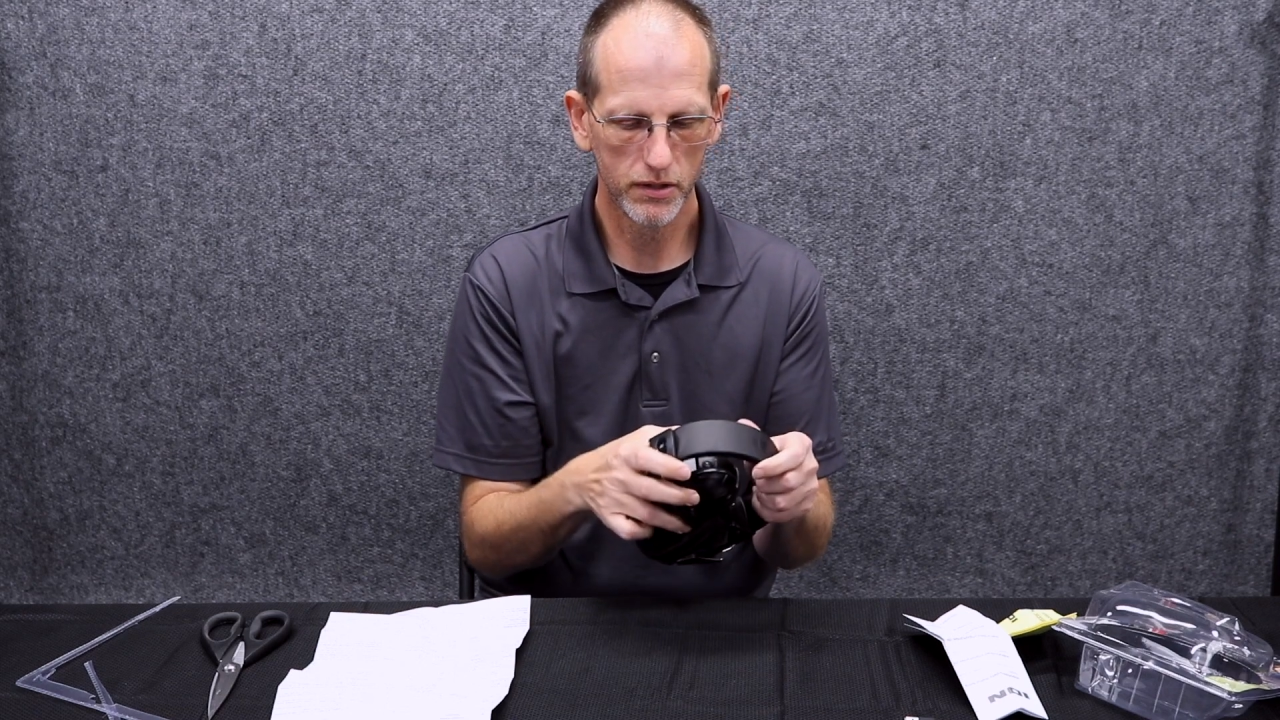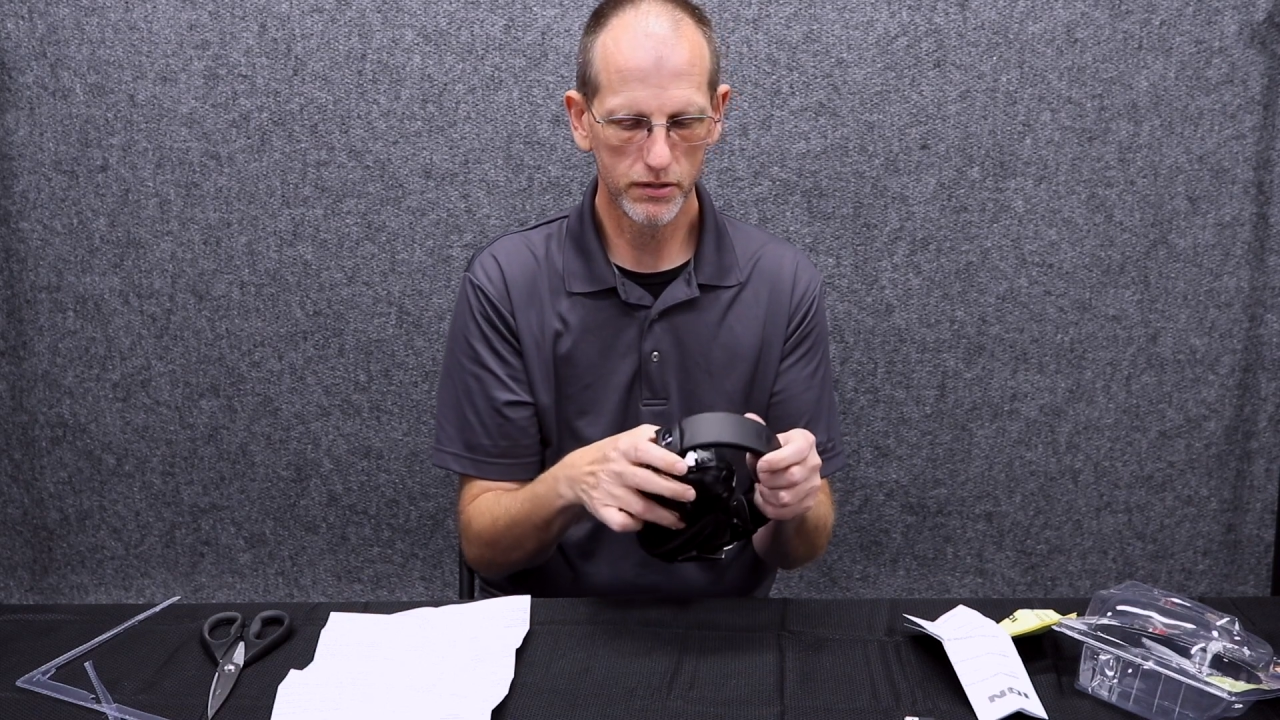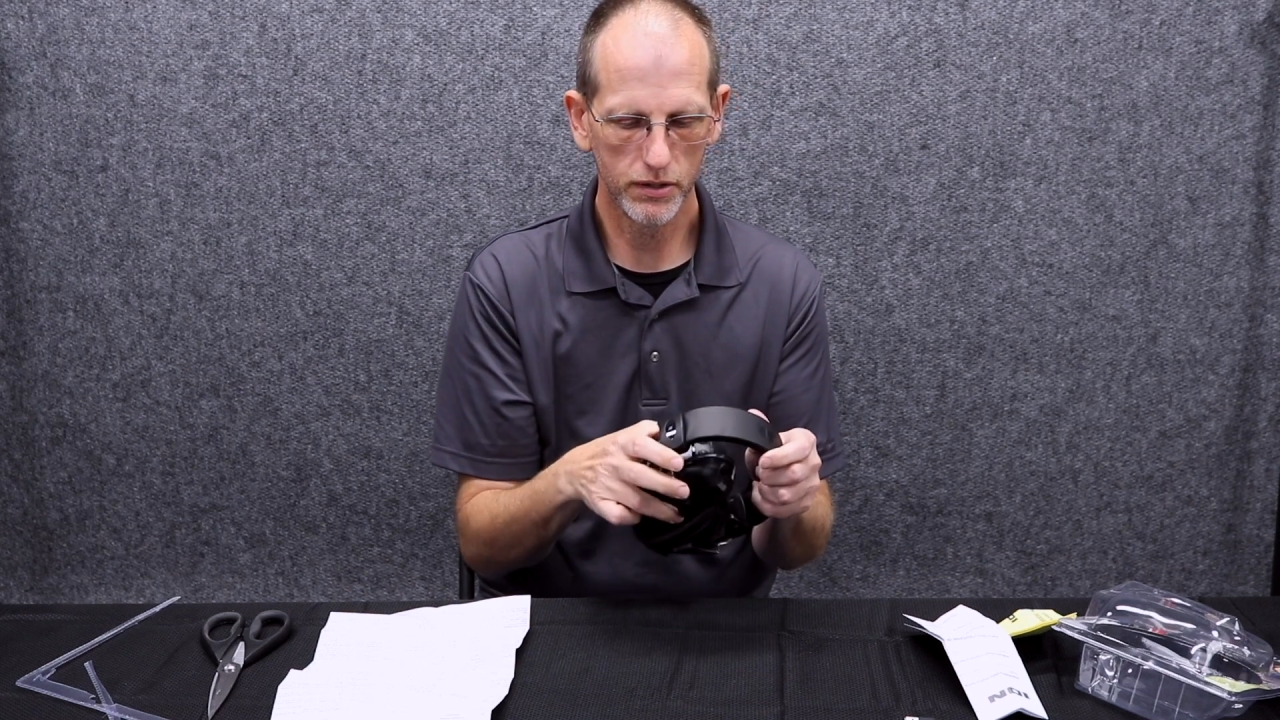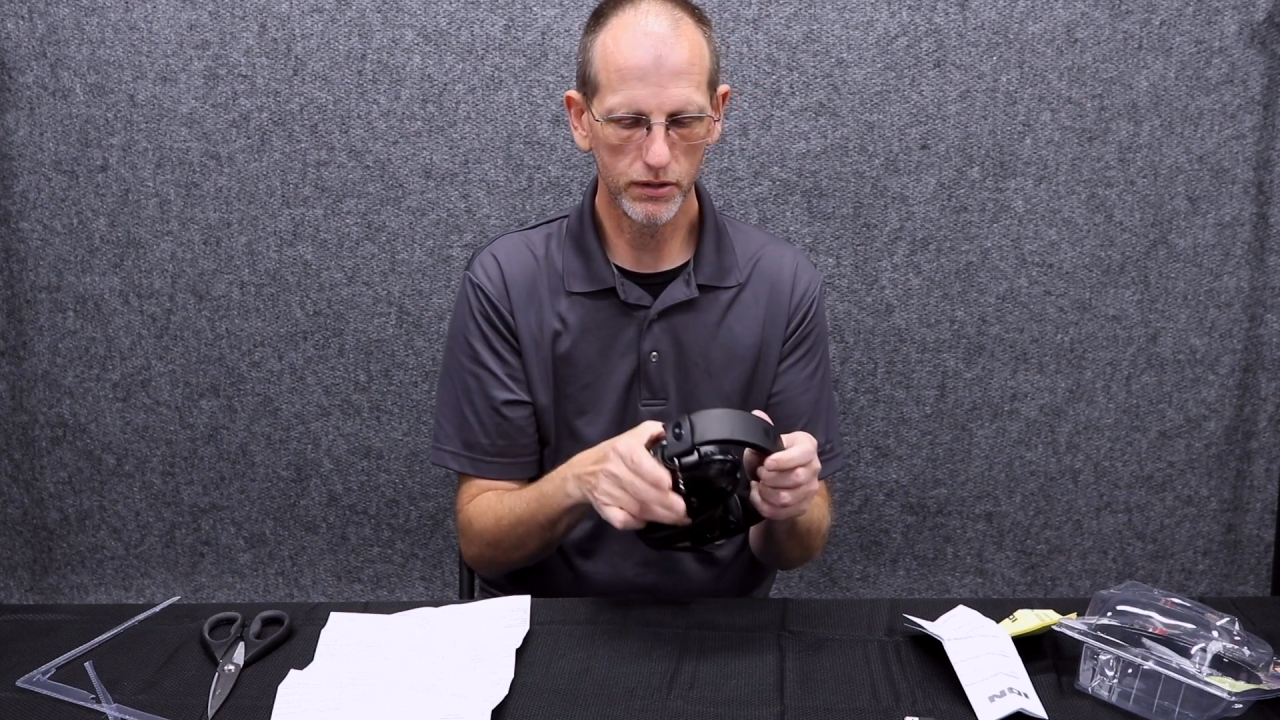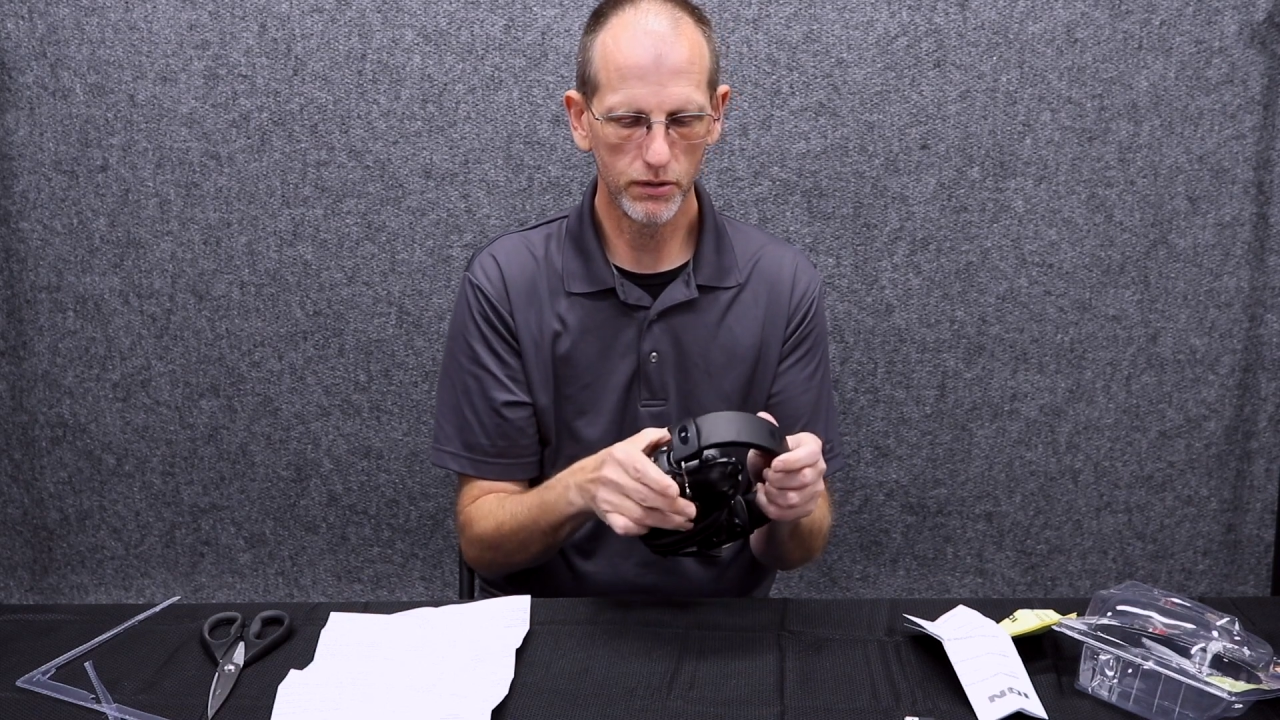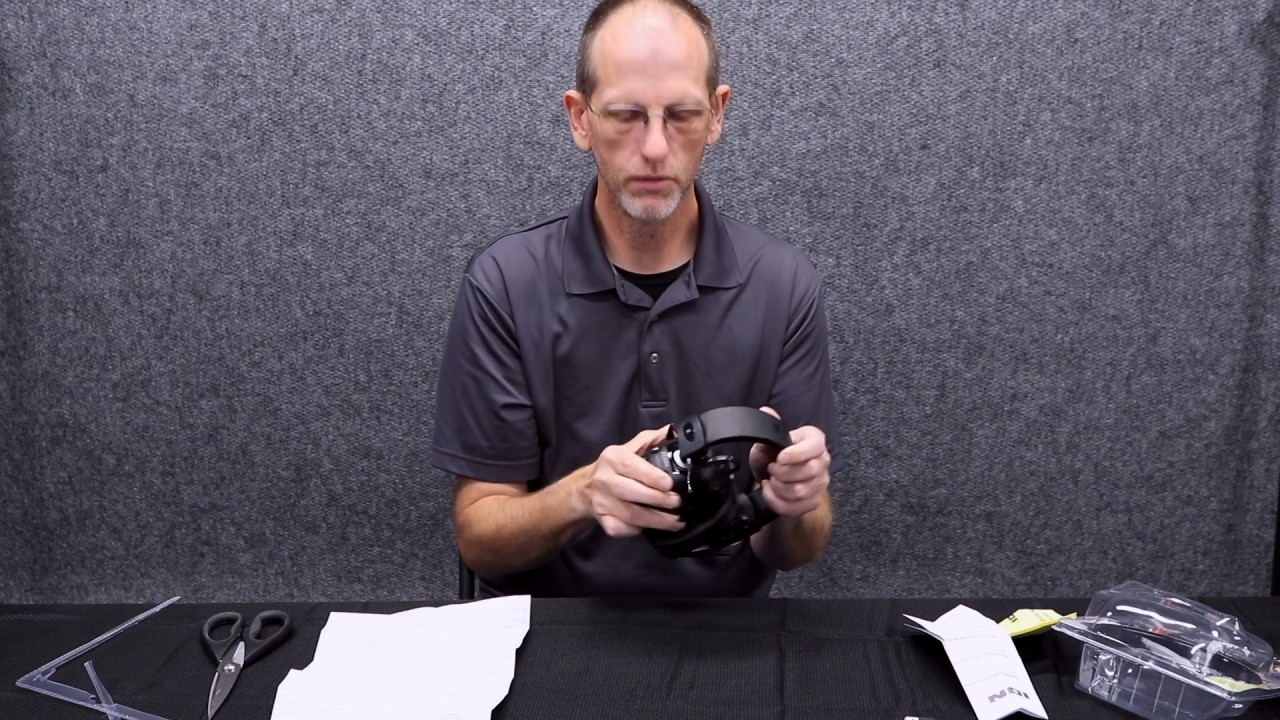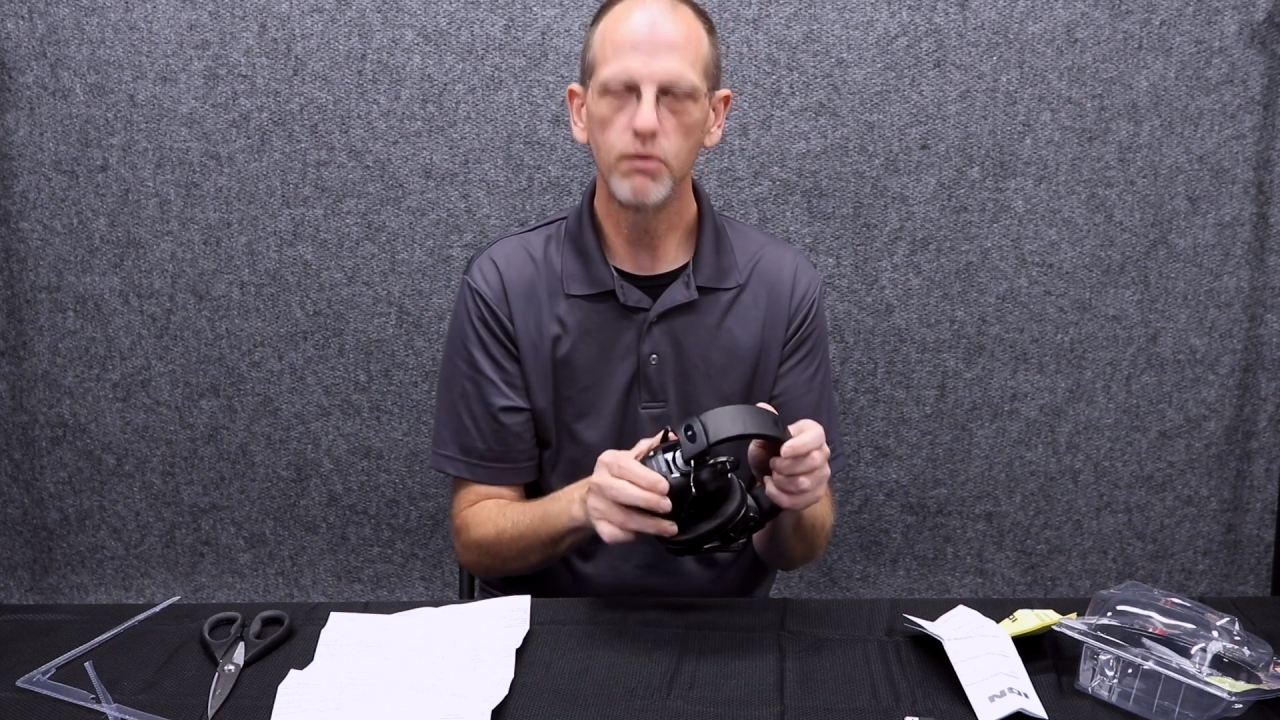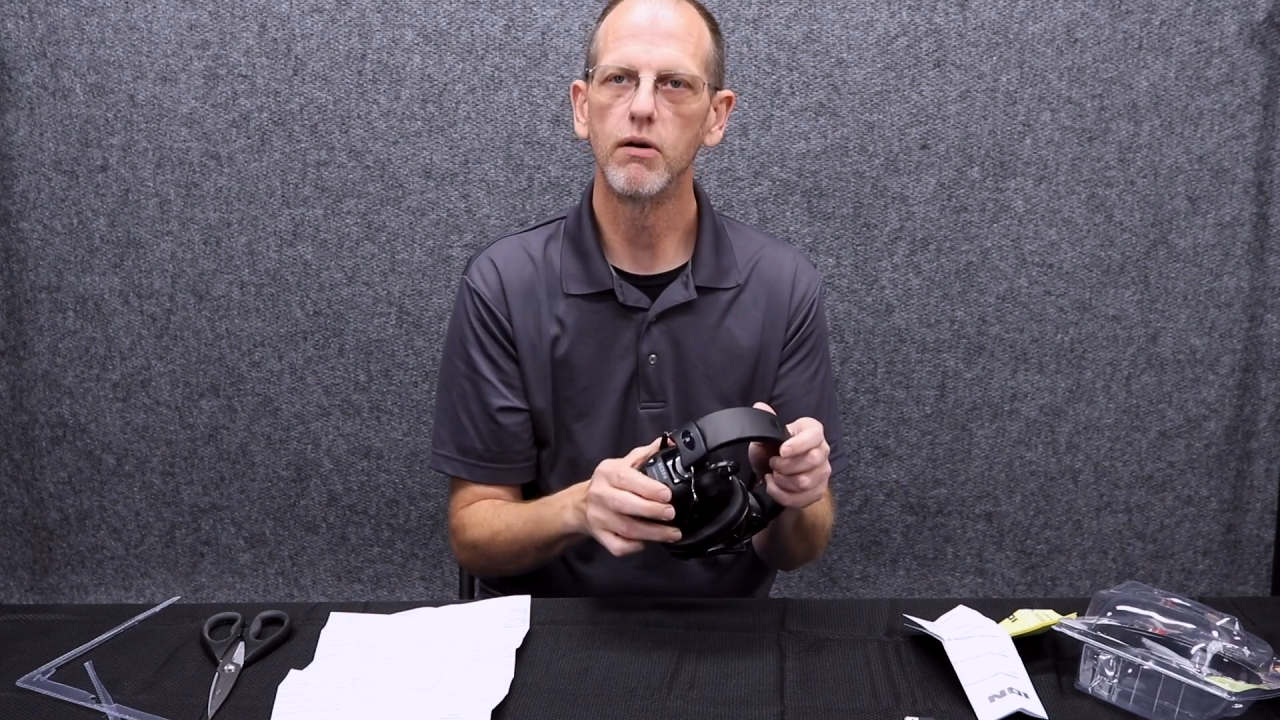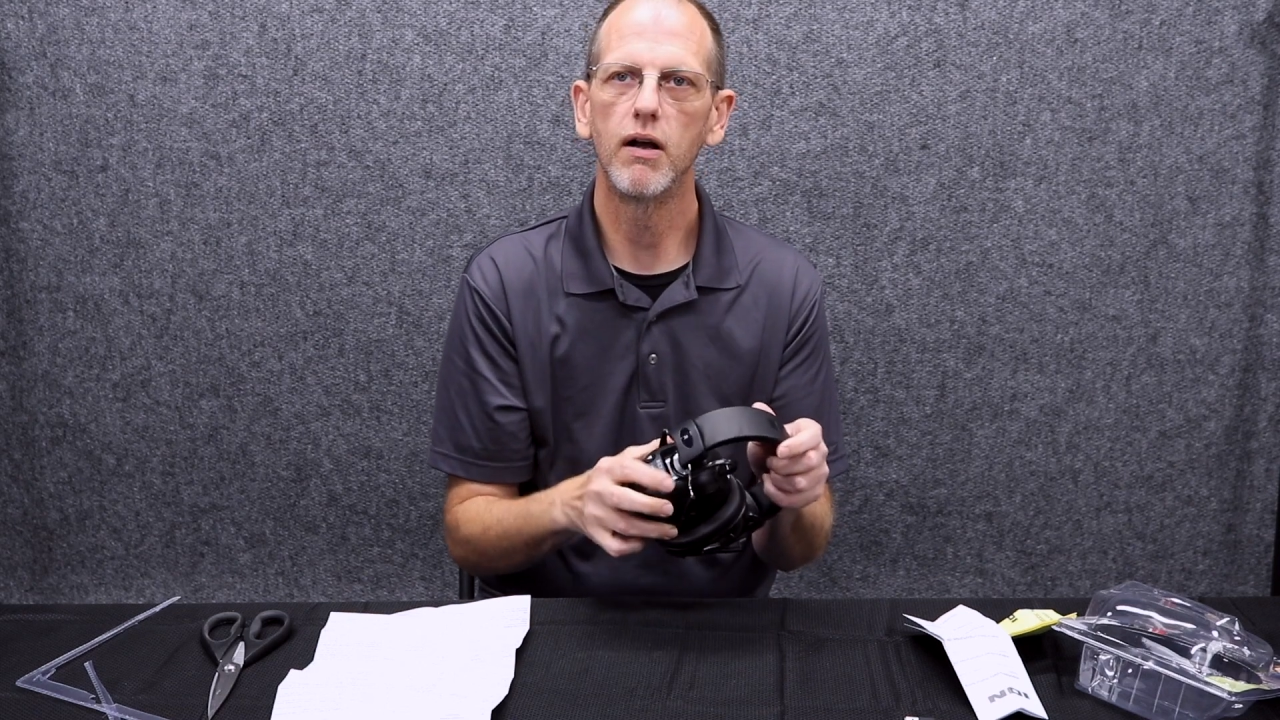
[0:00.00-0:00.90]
to